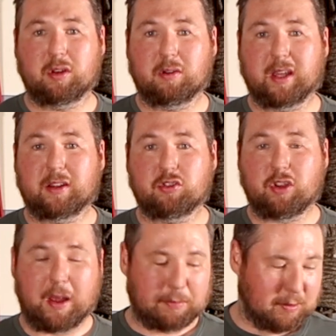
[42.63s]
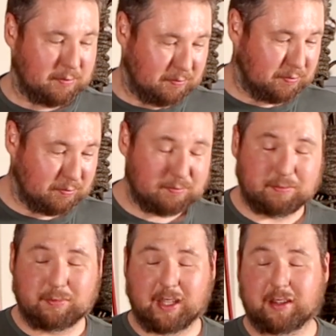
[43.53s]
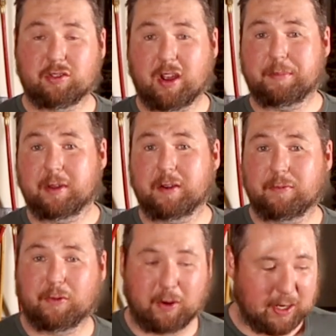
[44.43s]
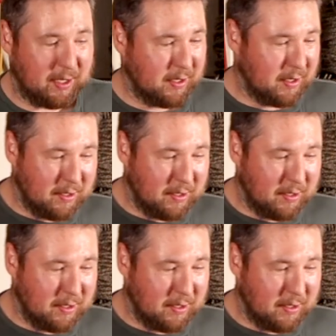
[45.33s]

you know get the job get the job done for you.